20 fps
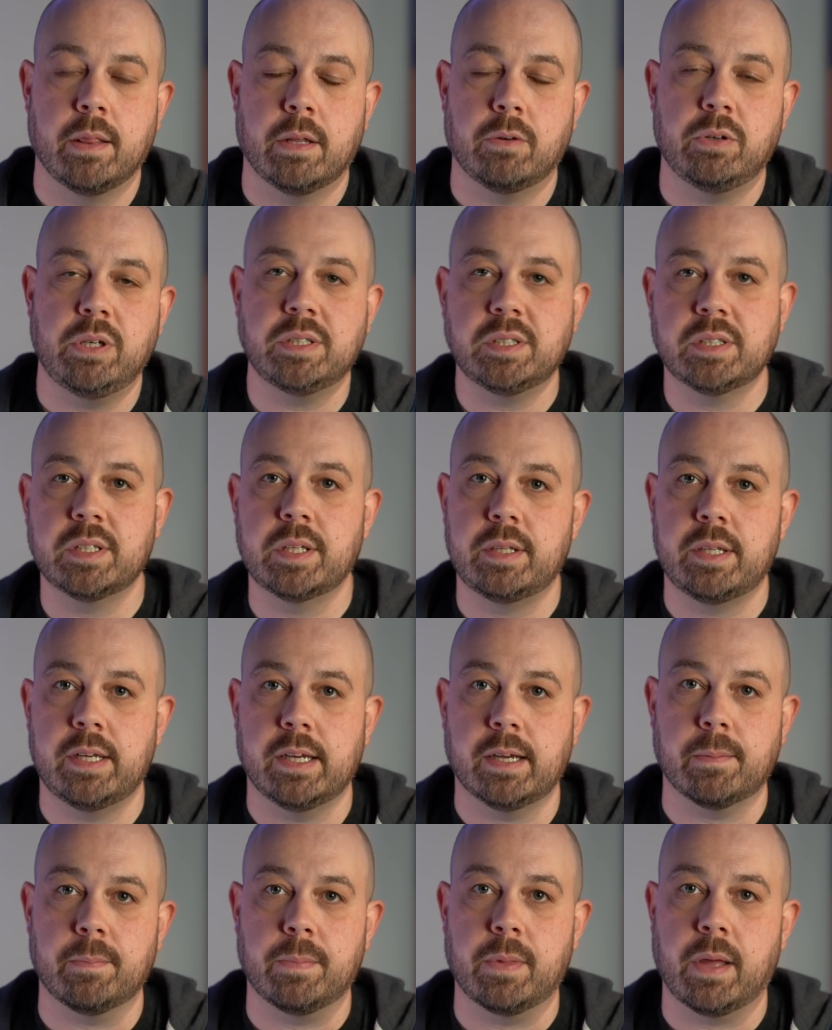Now, here's the
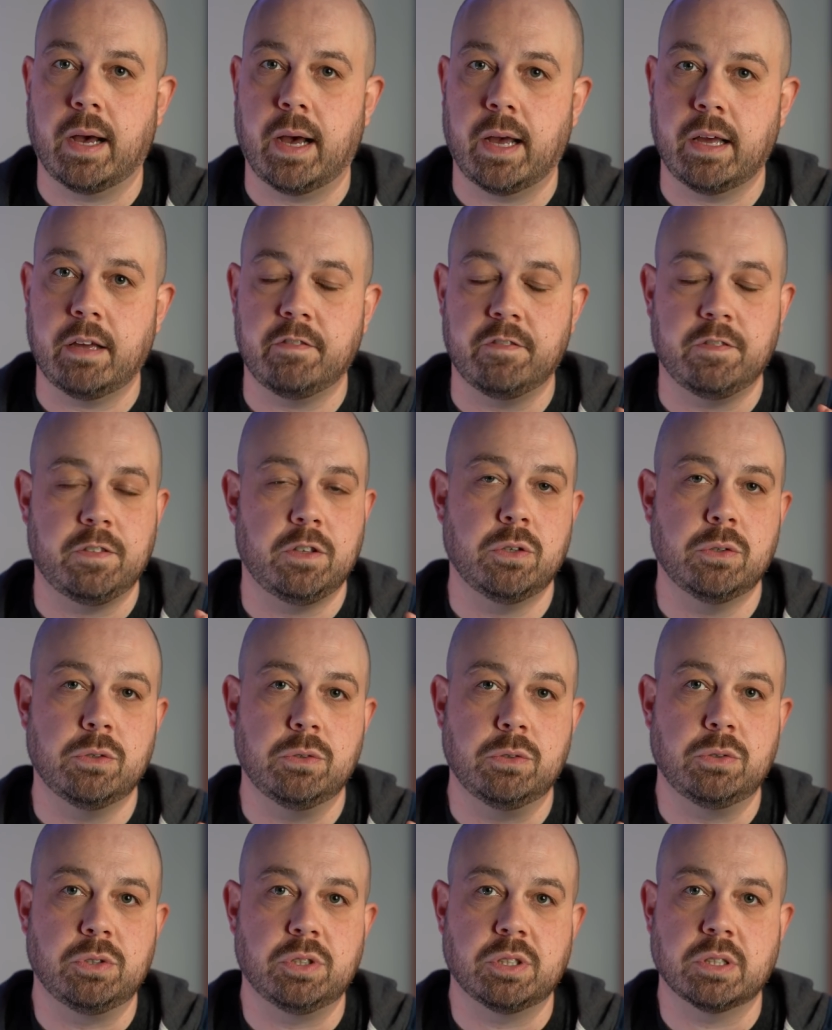thing. I've
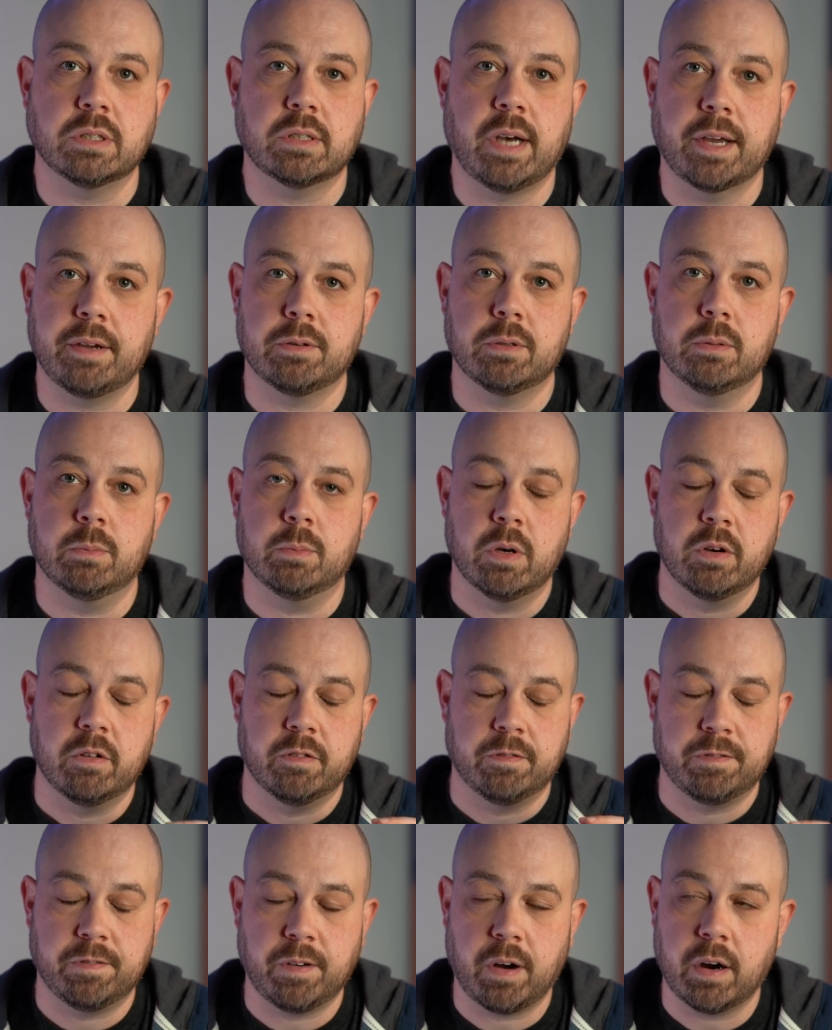used Lightroom
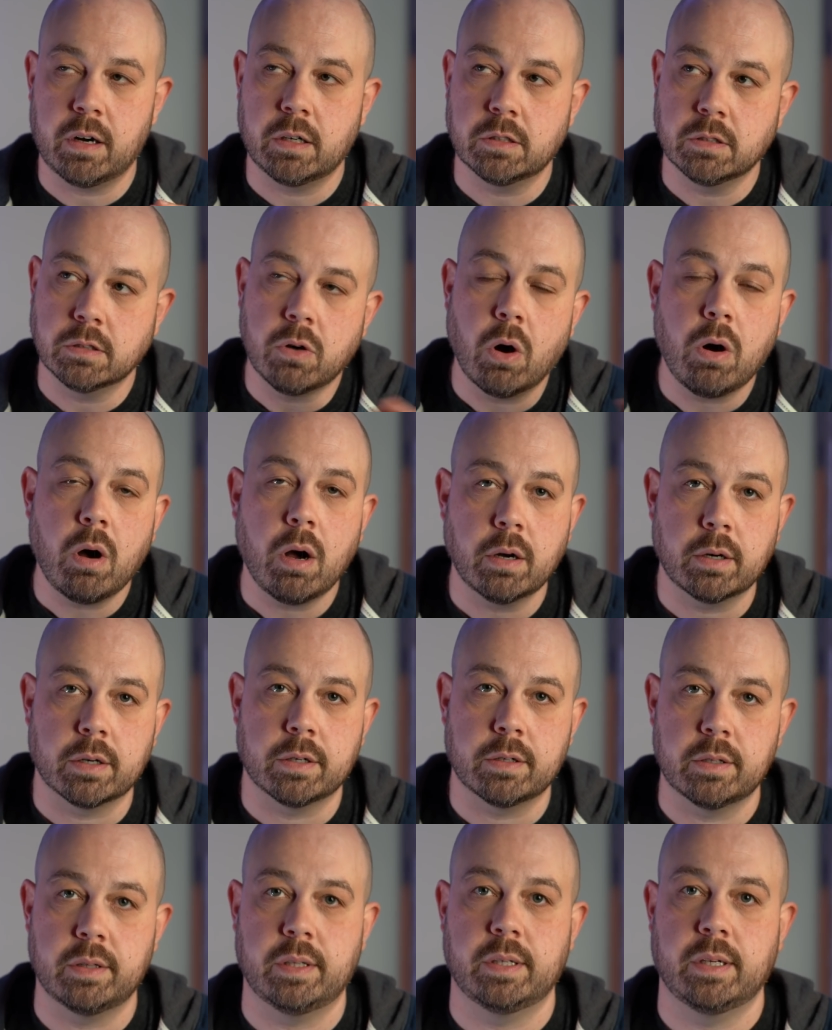far
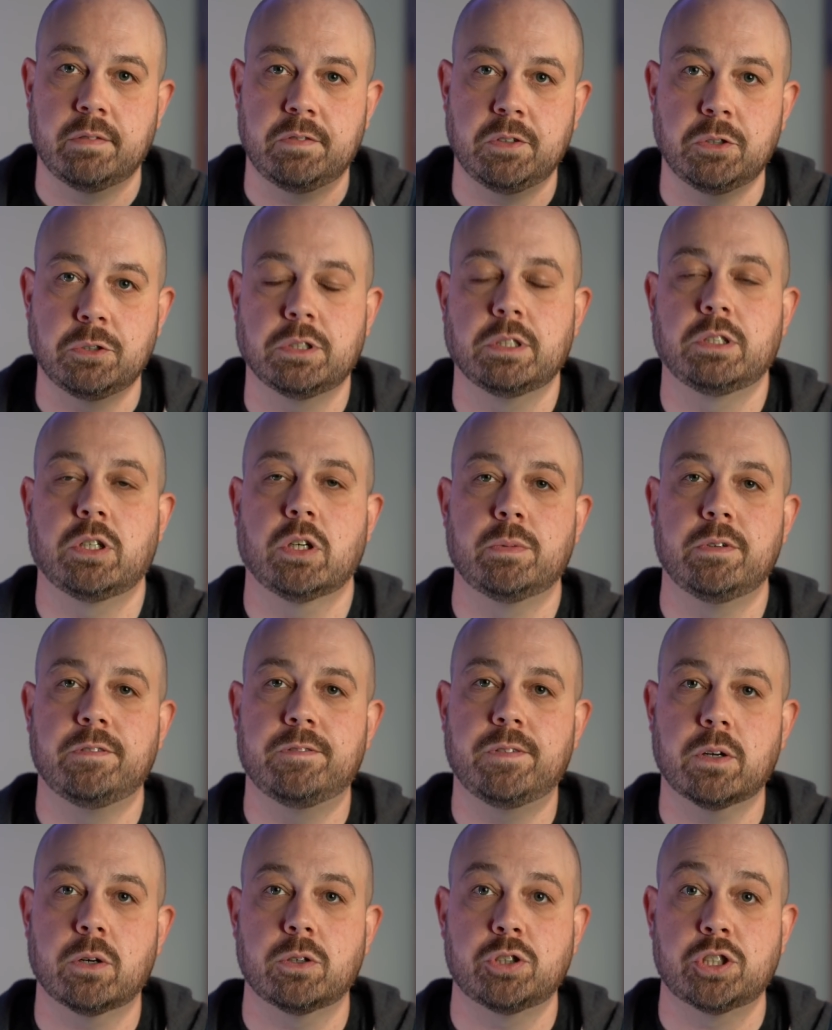longer than I've used Adobe
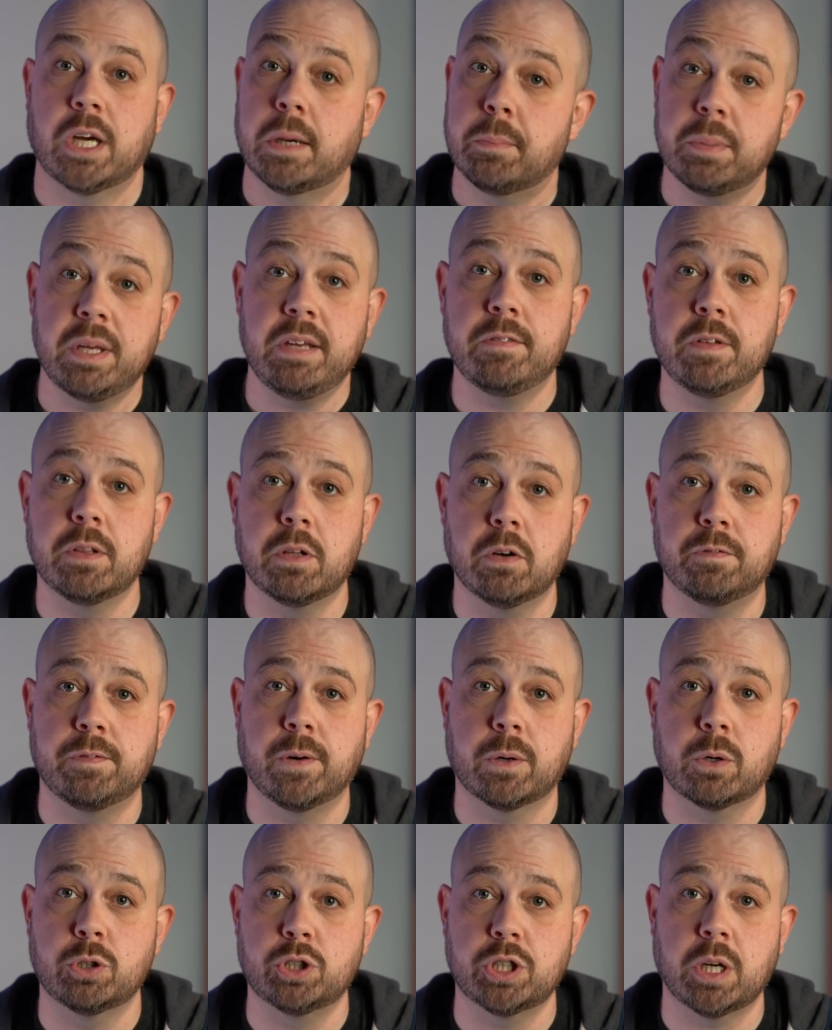Photoshop, even though
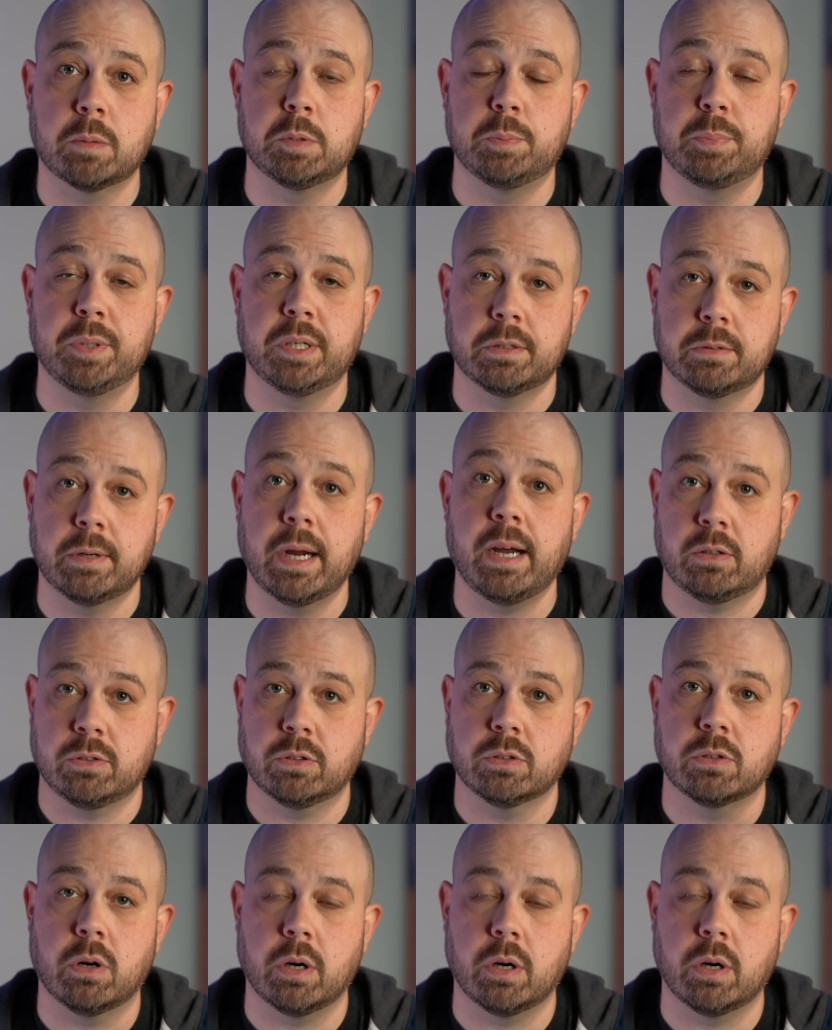Photoshop's been around